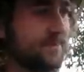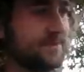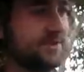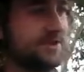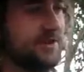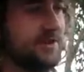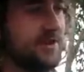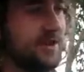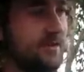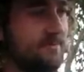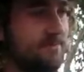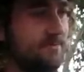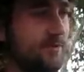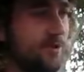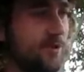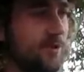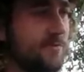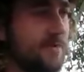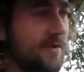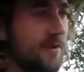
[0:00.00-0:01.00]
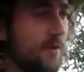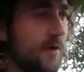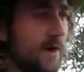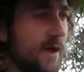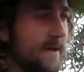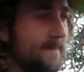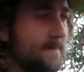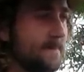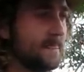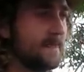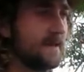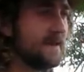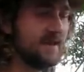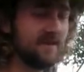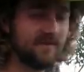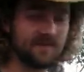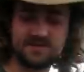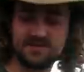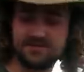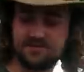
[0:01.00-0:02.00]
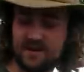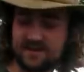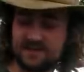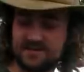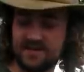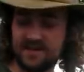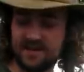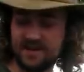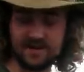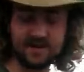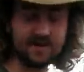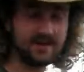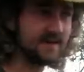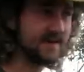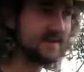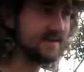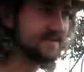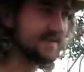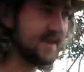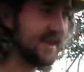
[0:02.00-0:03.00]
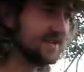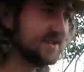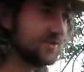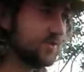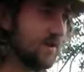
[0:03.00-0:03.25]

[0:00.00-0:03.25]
absolutely blew me away. This right here is a